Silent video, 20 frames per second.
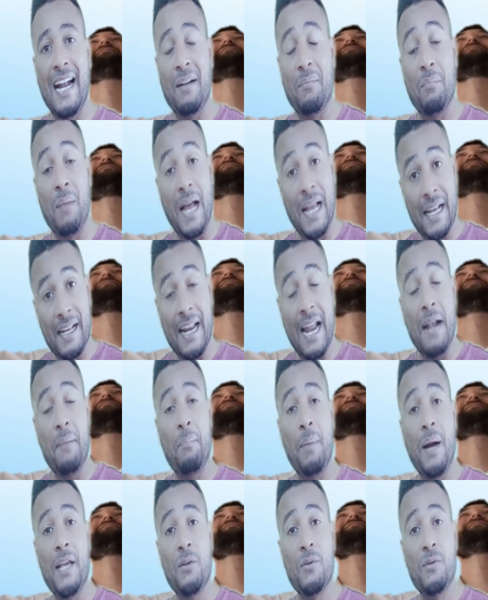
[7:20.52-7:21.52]
that my
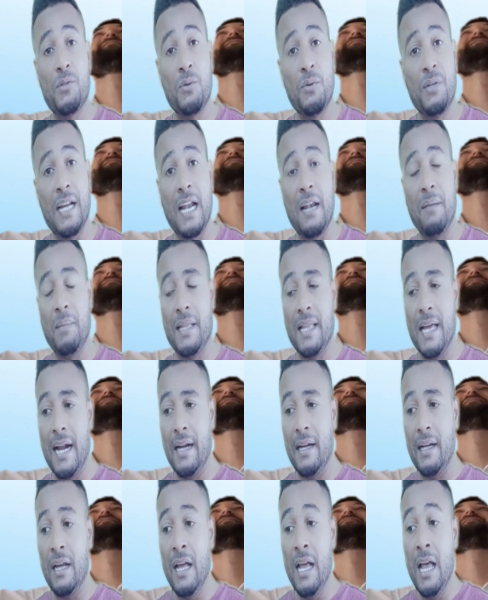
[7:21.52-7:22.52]
grandpa used to tell me
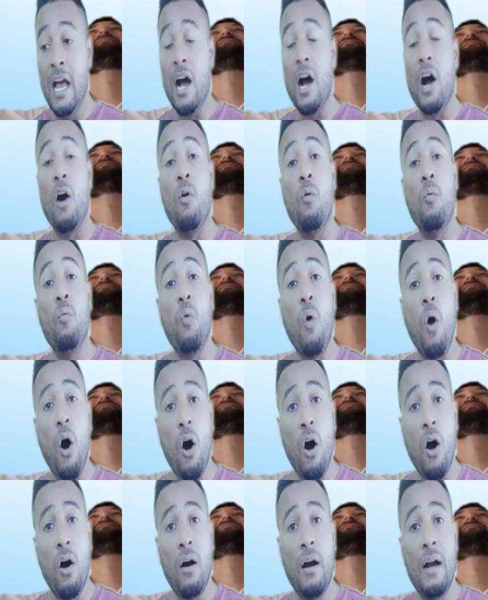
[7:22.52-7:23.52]
that a
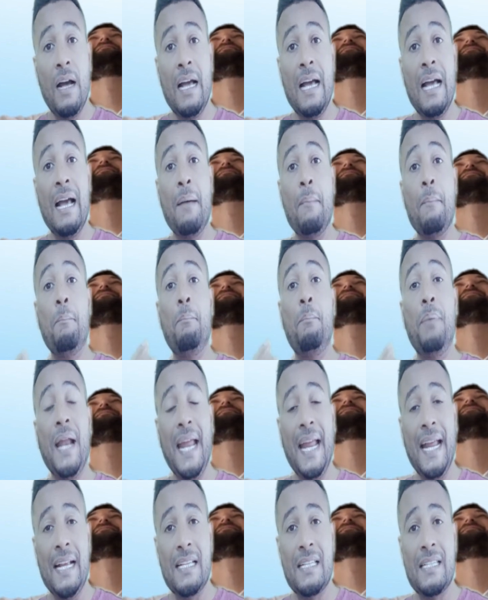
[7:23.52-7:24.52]
war
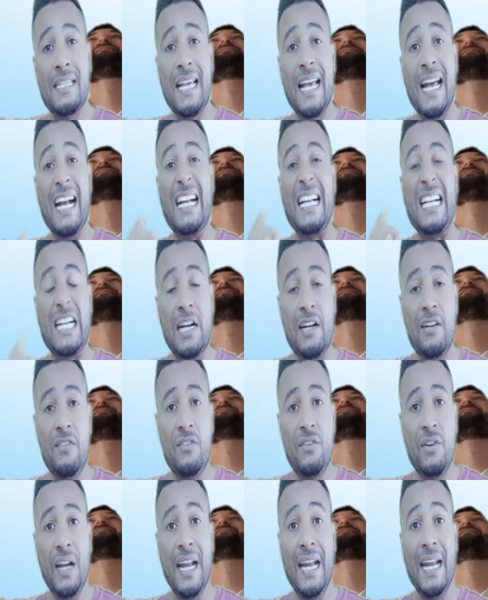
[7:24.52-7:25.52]
brings
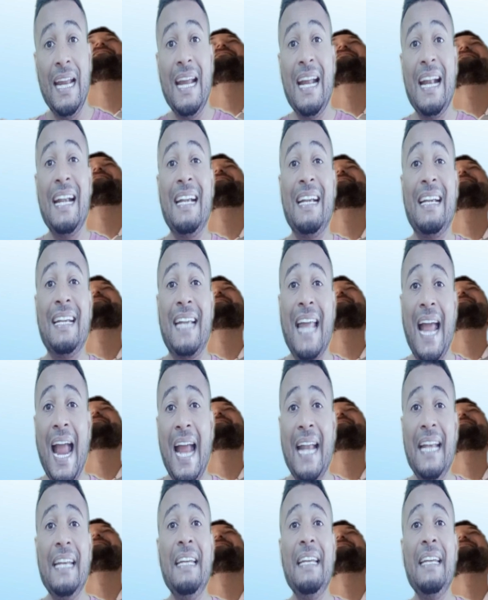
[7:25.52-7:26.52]
country
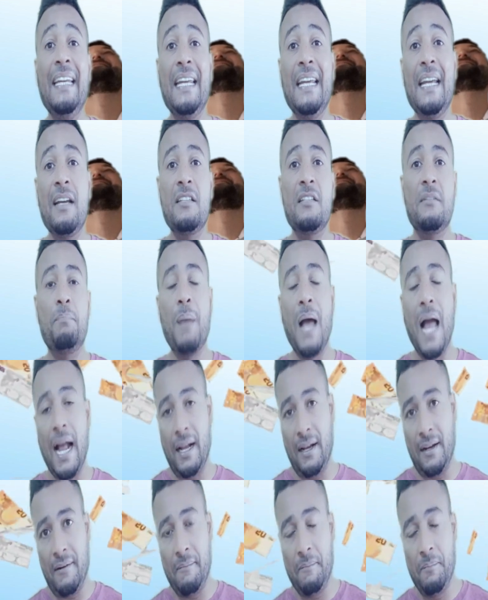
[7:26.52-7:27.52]
10 years
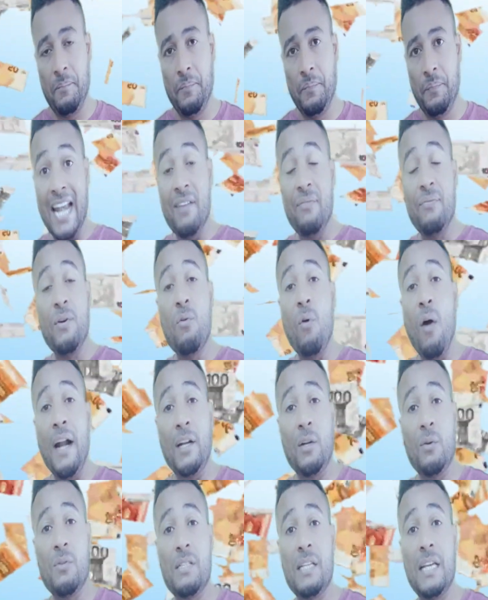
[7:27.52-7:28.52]
back. And if
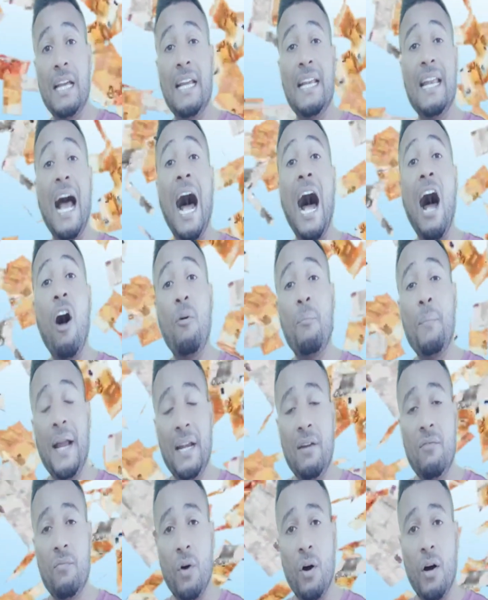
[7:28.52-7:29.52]
you want to see in
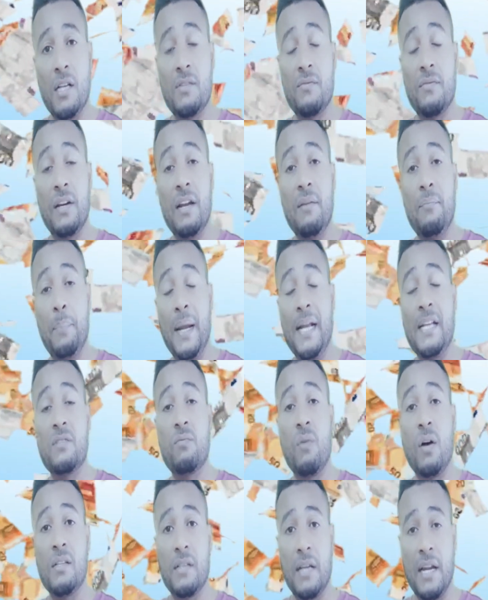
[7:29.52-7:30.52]
how many wars
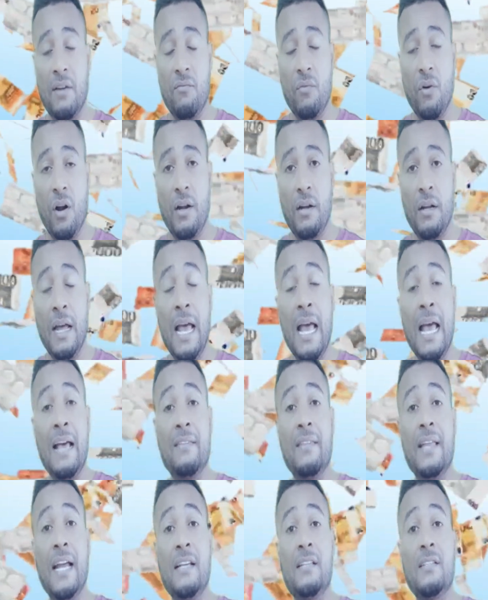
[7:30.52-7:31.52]
Philippines was involved,
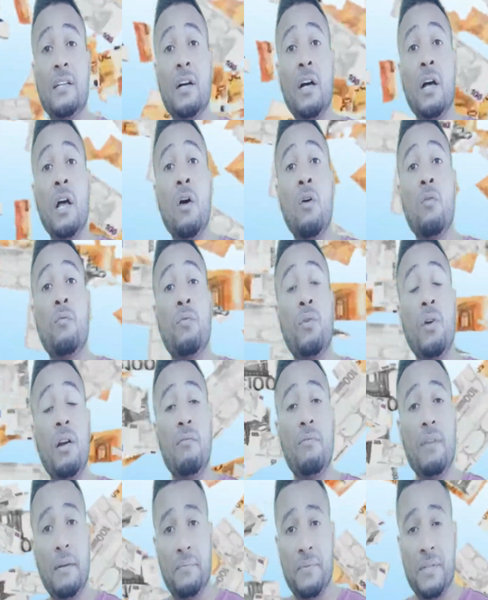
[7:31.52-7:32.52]
there is a
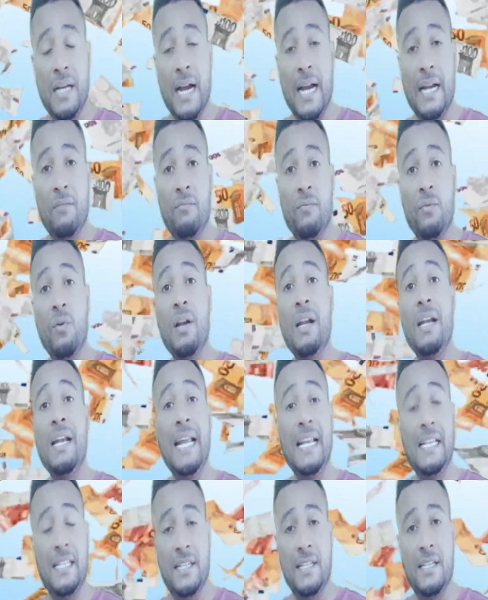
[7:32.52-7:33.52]
full website,
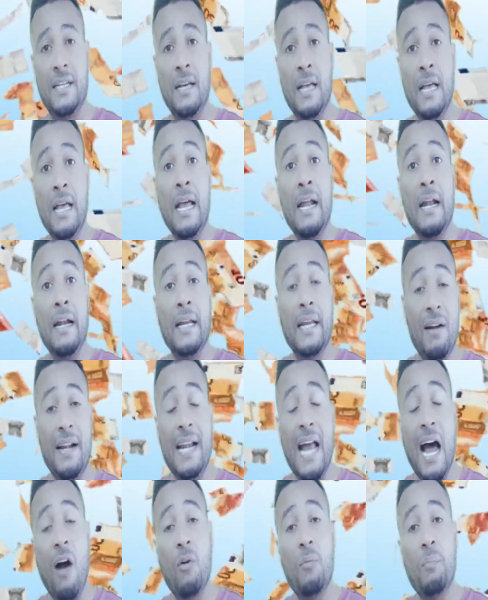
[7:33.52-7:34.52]
full list
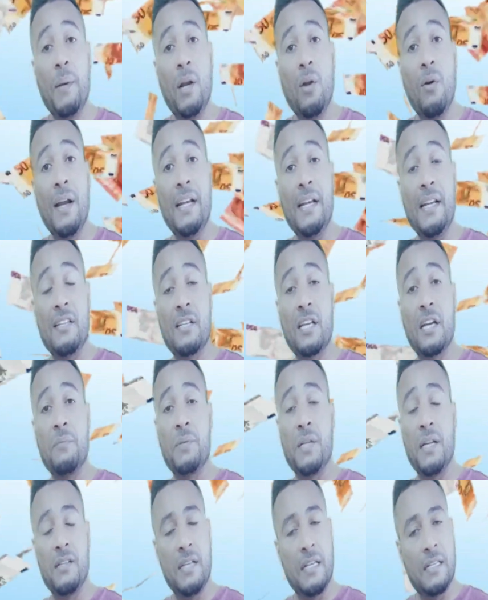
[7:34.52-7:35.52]
given down below in
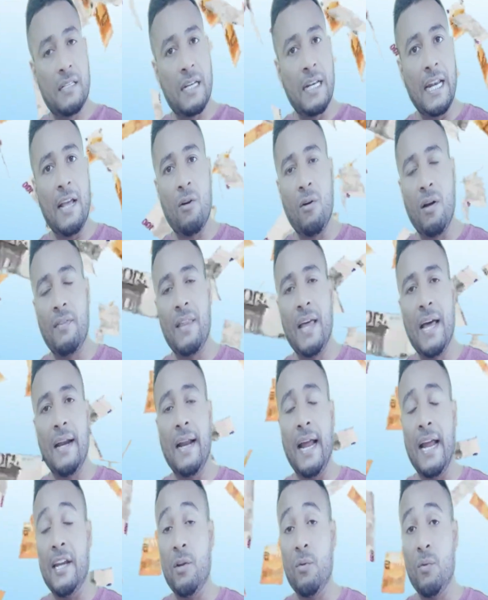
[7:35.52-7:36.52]
description. Just click on
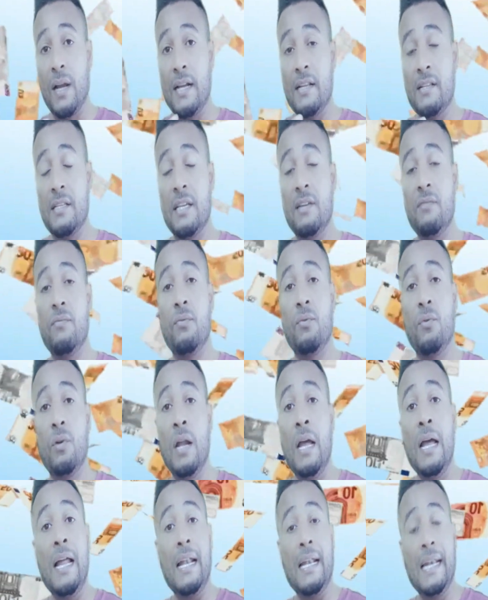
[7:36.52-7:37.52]
there and you can see
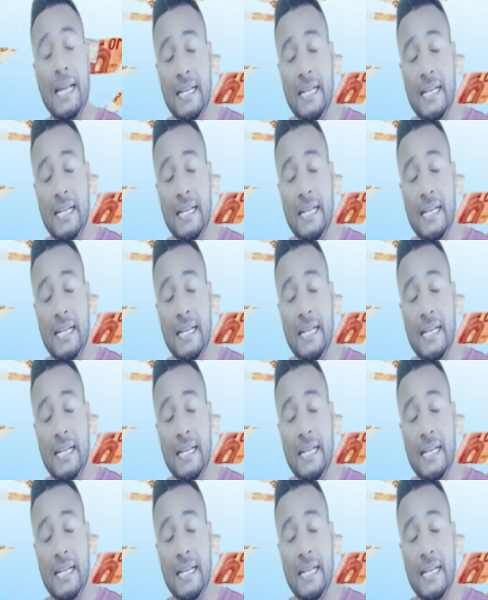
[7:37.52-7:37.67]
full